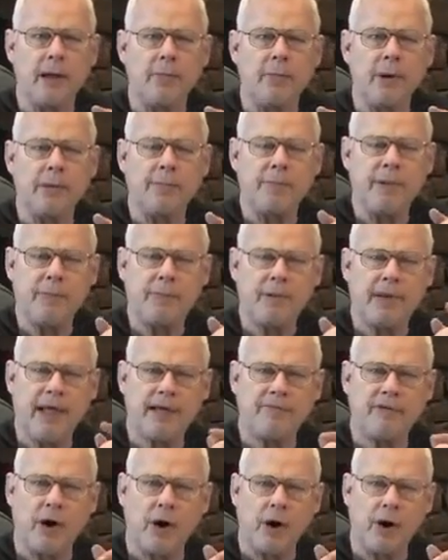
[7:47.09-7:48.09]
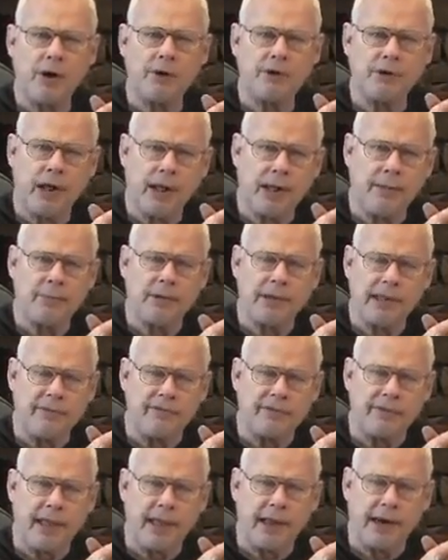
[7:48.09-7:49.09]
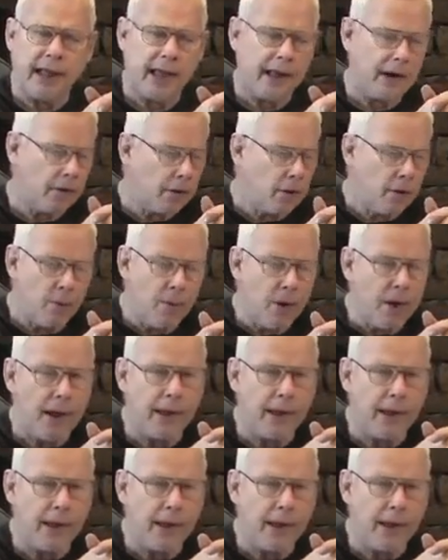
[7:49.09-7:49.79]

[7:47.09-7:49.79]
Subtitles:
But people have a hard time believing that, and I don't know why.